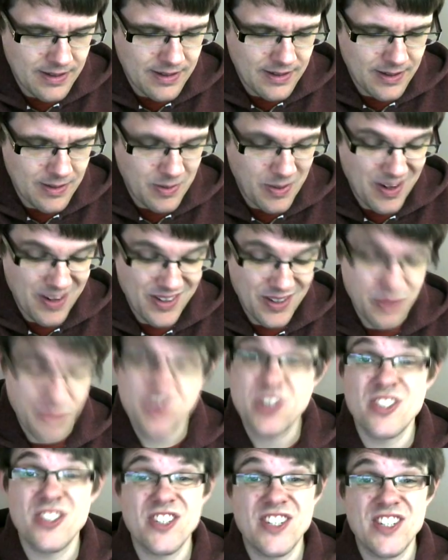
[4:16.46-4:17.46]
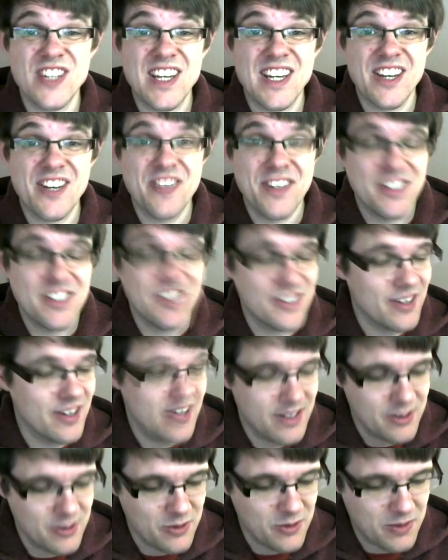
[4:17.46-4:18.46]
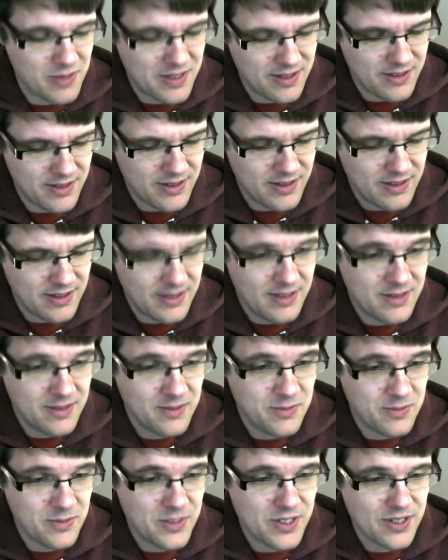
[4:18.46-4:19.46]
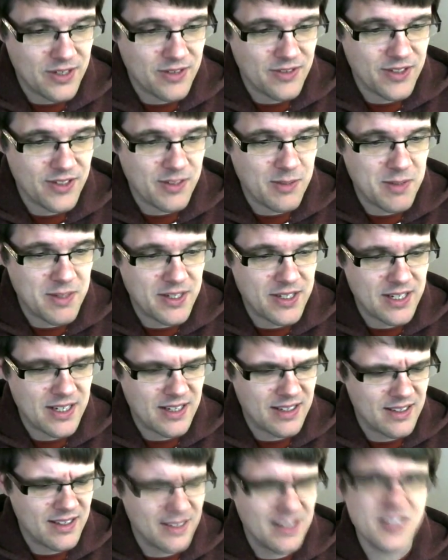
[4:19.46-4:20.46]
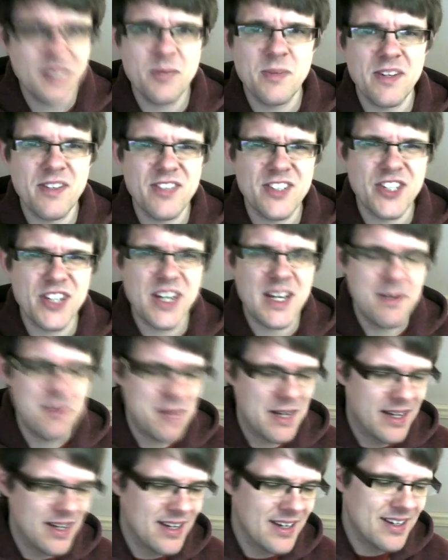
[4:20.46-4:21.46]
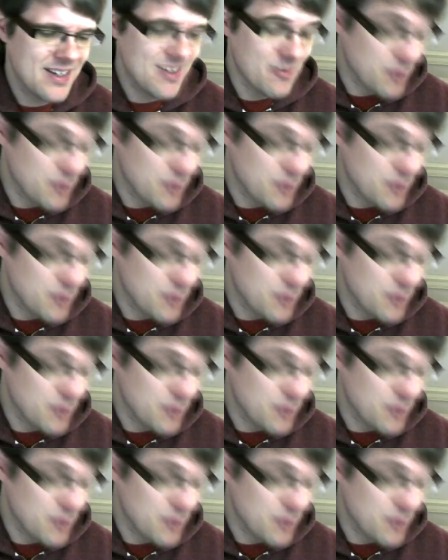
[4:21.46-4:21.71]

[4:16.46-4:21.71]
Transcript: Apparently there was a sticker inside as well, which is obviously missing. That's a bit of a shame. Never